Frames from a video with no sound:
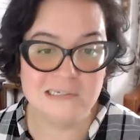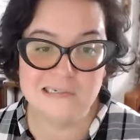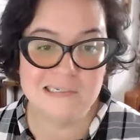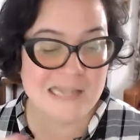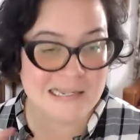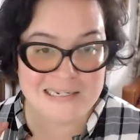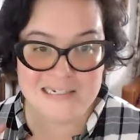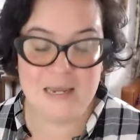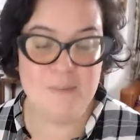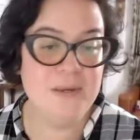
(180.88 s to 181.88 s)
slightly
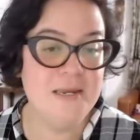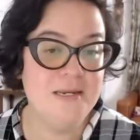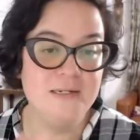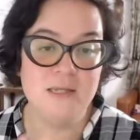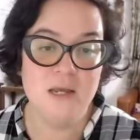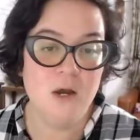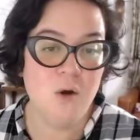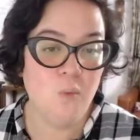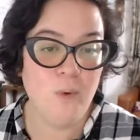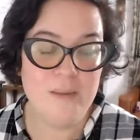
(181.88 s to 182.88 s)
dampened,
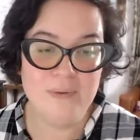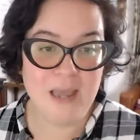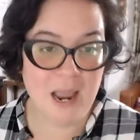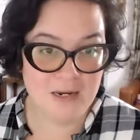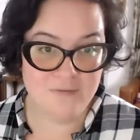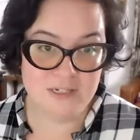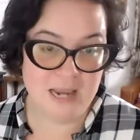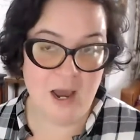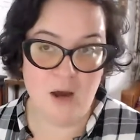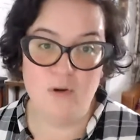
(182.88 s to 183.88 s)
wipe it kind of
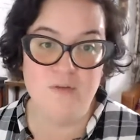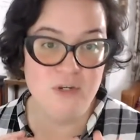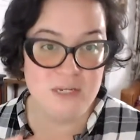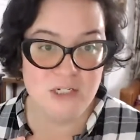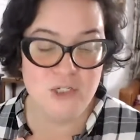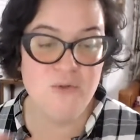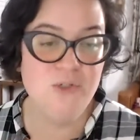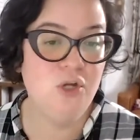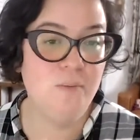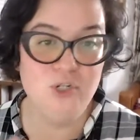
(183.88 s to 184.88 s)
down. If you need to
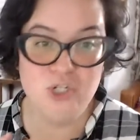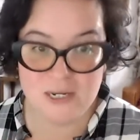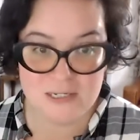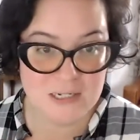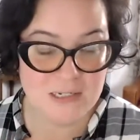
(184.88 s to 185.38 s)
use soap, just a